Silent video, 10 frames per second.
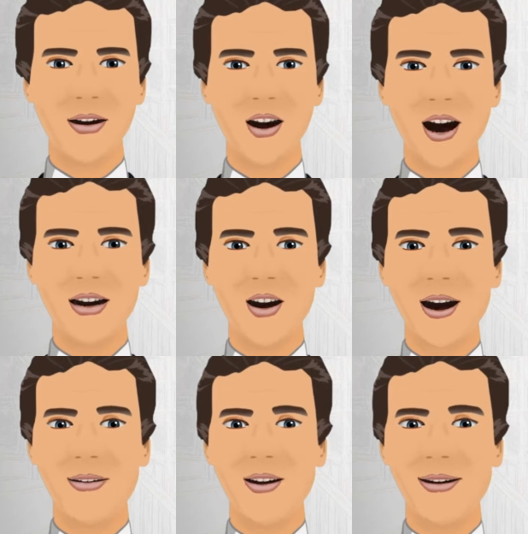
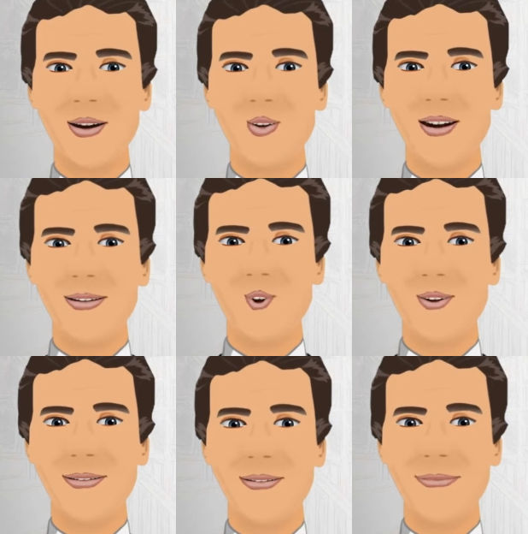also held in
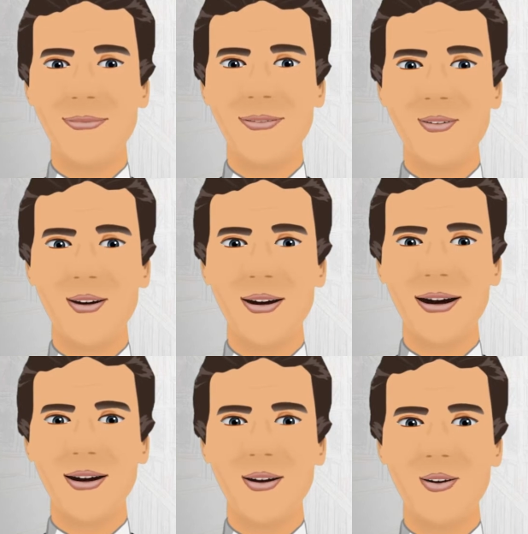Tokyo, where it
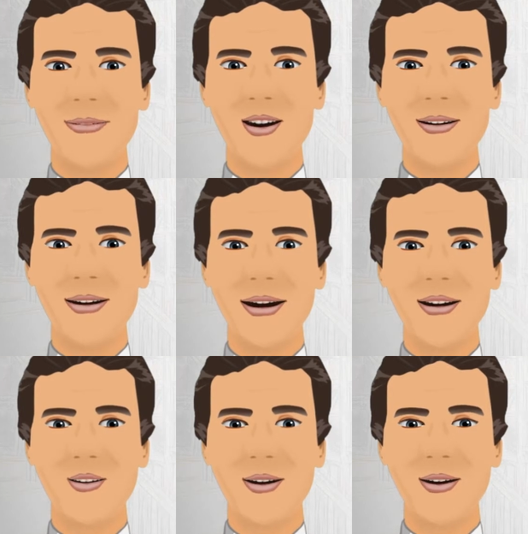made its
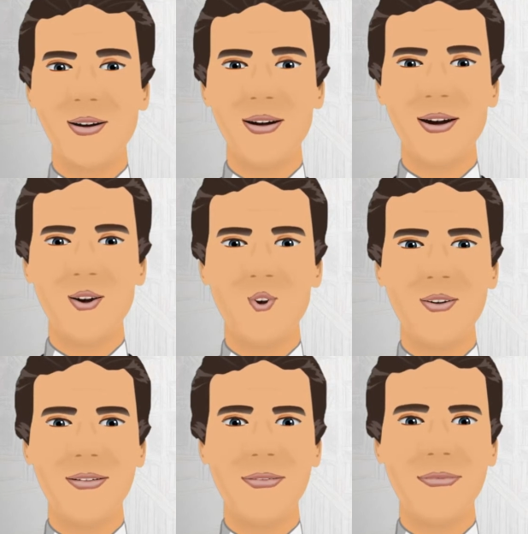Paralympic Games
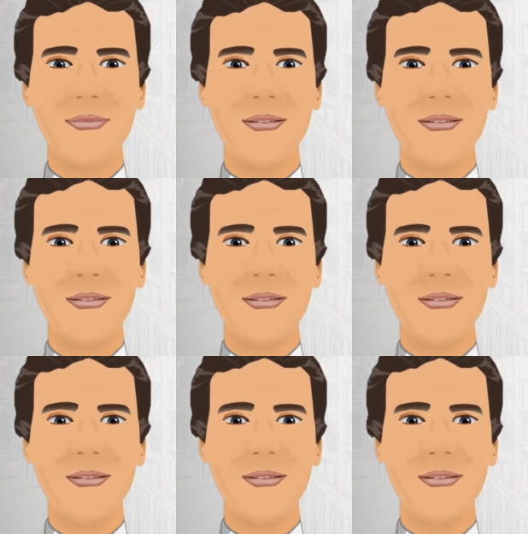debut.